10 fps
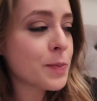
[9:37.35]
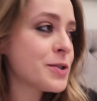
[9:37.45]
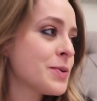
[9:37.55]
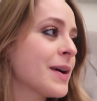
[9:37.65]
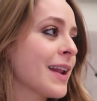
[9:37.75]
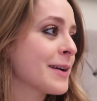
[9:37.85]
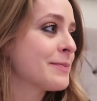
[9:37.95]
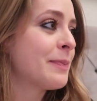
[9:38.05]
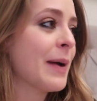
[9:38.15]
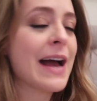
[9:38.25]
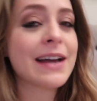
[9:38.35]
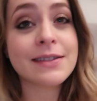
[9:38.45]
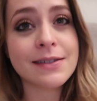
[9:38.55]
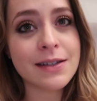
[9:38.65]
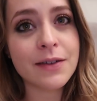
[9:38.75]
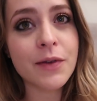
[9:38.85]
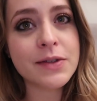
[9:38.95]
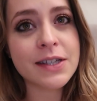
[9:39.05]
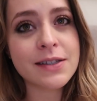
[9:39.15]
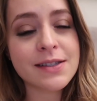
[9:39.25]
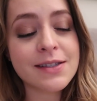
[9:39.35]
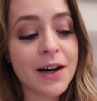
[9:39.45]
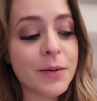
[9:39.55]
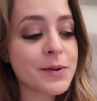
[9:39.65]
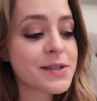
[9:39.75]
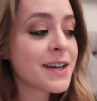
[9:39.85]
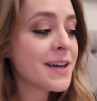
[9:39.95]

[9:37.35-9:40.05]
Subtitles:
pew, and like bangs and stuff, obviously because it's Star Wars.